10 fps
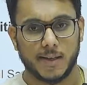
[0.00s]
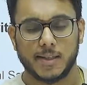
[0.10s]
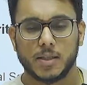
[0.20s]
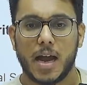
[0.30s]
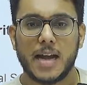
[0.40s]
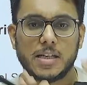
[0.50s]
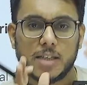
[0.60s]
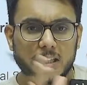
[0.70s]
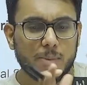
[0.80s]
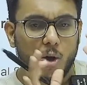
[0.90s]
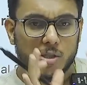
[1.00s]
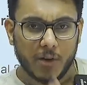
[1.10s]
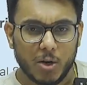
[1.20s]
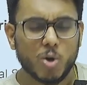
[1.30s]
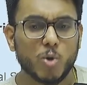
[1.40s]
and just because one or
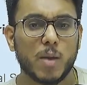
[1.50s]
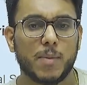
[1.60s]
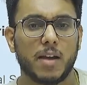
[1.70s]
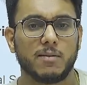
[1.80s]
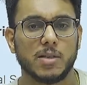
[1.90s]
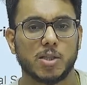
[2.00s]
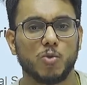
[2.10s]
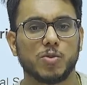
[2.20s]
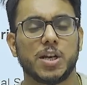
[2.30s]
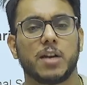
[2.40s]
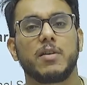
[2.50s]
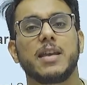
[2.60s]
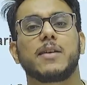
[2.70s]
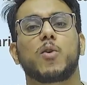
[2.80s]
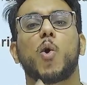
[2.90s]
two people have misused it, we
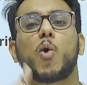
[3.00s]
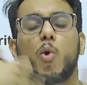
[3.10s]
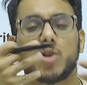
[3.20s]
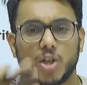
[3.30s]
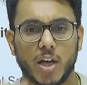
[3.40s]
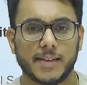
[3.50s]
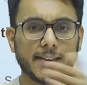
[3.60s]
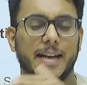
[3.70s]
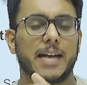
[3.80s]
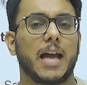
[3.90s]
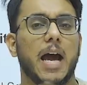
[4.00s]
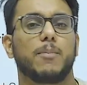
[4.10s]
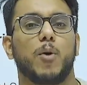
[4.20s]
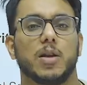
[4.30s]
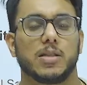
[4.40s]
question that entire
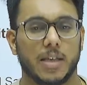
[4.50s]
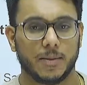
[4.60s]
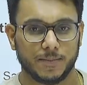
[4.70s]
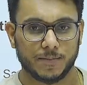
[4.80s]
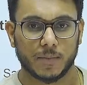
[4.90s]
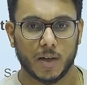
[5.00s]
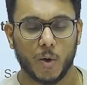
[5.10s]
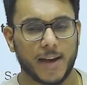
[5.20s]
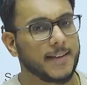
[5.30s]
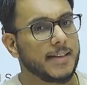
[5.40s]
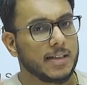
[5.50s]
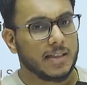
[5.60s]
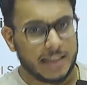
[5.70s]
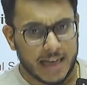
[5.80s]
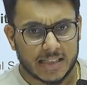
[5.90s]
policy. Okay,
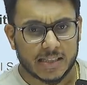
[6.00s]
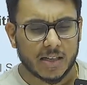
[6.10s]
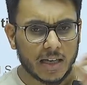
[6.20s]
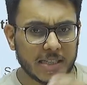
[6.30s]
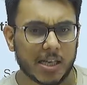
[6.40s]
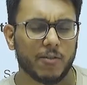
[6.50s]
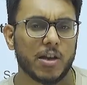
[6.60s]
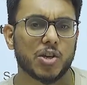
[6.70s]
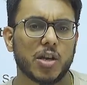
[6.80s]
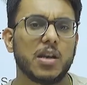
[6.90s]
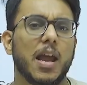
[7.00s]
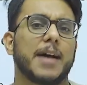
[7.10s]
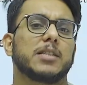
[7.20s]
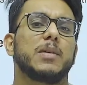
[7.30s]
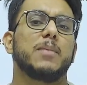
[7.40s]
yes, reservation has
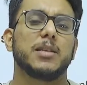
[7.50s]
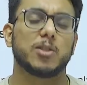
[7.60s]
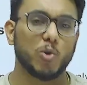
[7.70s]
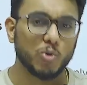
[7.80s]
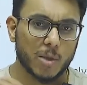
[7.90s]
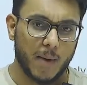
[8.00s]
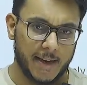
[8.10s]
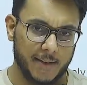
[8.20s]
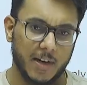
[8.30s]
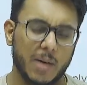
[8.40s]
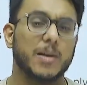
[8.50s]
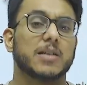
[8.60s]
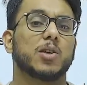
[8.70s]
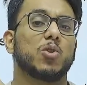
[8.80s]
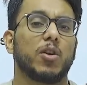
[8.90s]
been misused by one person
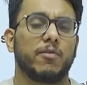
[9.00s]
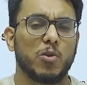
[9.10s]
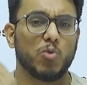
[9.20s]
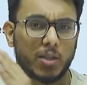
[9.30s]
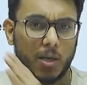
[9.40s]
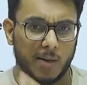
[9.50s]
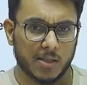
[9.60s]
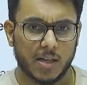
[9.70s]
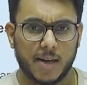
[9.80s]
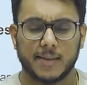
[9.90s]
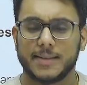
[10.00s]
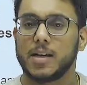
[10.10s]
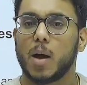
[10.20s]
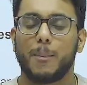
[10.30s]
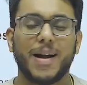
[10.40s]
or few other person,
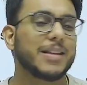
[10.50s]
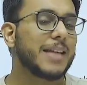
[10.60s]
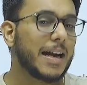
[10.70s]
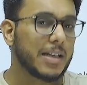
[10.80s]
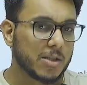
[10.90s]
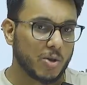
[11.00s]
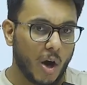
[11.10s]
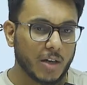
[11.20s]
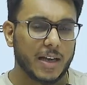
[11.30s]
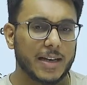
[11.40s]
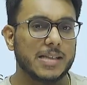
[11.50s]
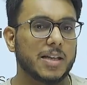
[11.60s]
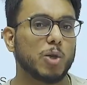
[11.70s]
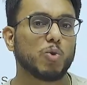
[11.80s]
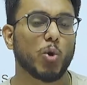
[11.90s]
but that is not the reason to
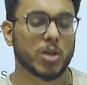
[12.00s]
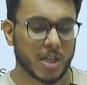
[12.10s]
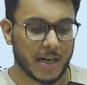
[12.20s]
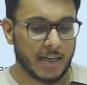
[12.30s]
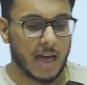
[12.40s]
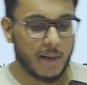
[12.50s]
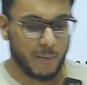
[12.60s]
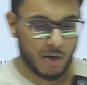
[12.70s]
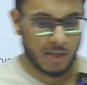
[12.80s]
question entire policy,